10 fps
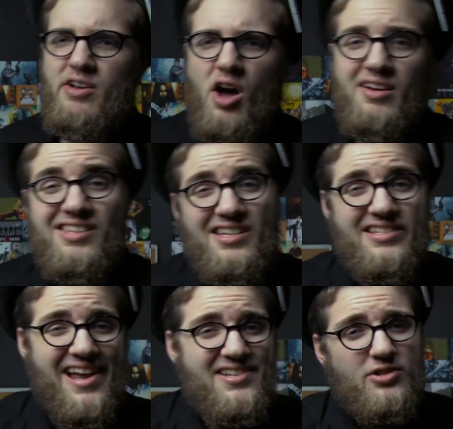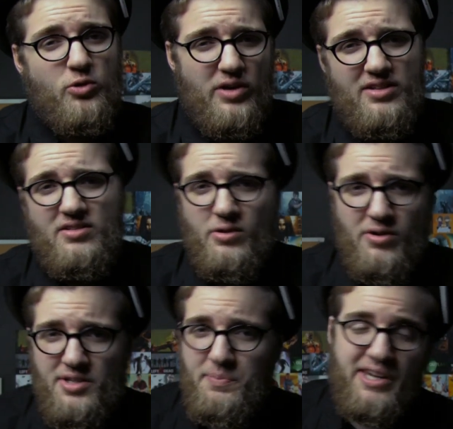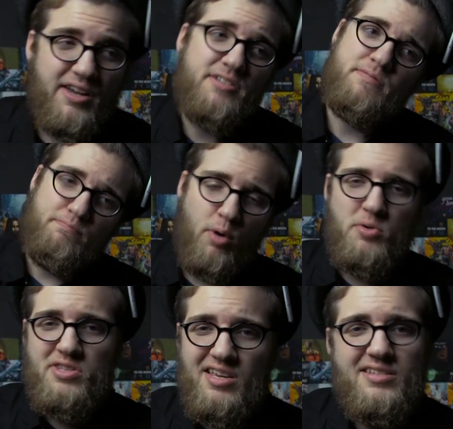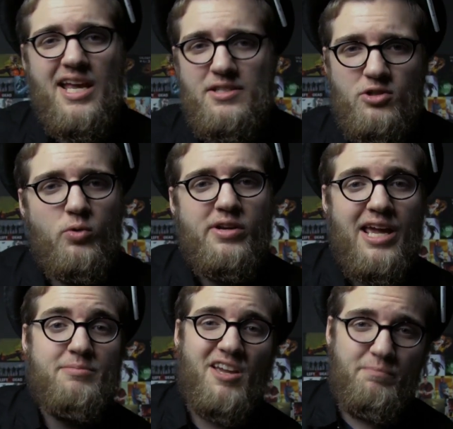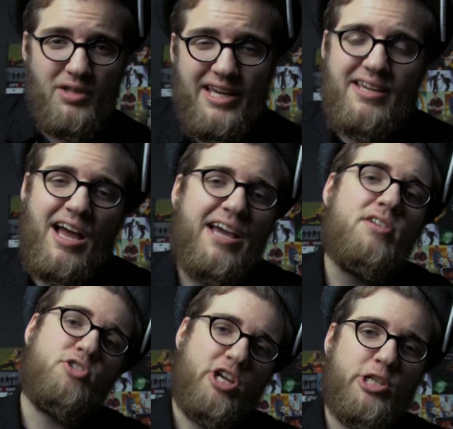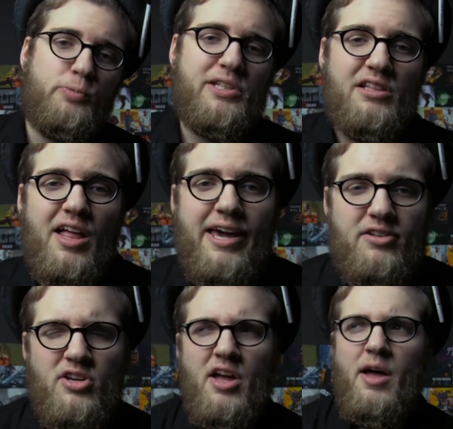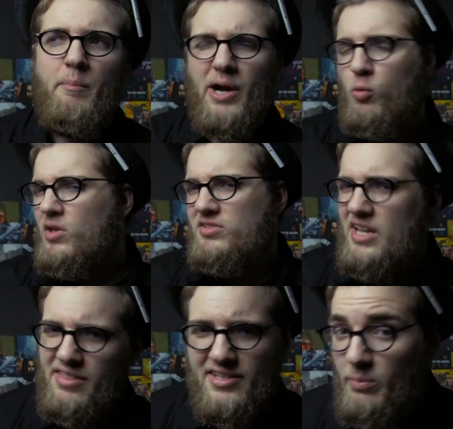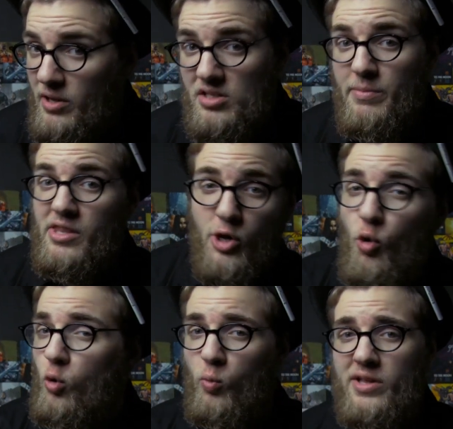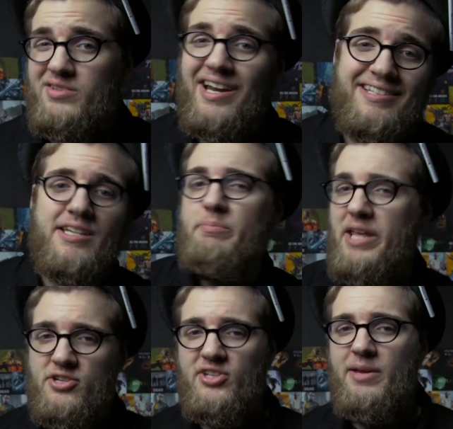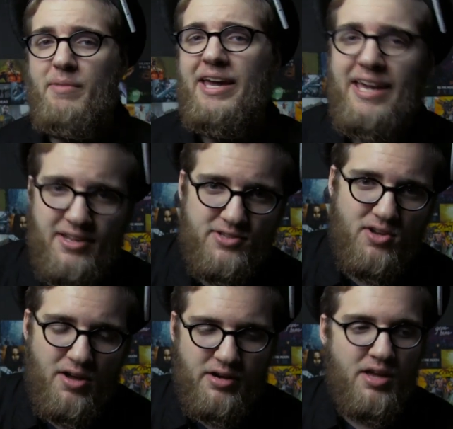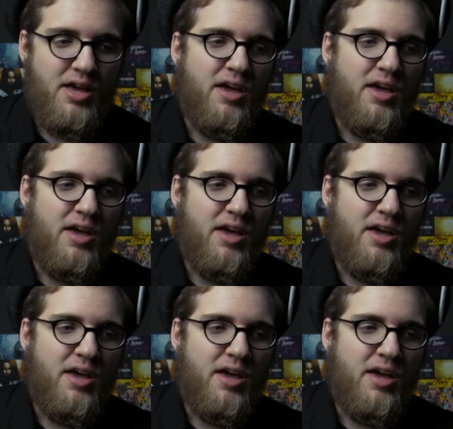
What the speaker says: to knock the Assassin's Creed series, because most of the Assassin's Creed games I've played, I genuinely liked. But I will say this about some of the newer ones that I did manage to get my hands on.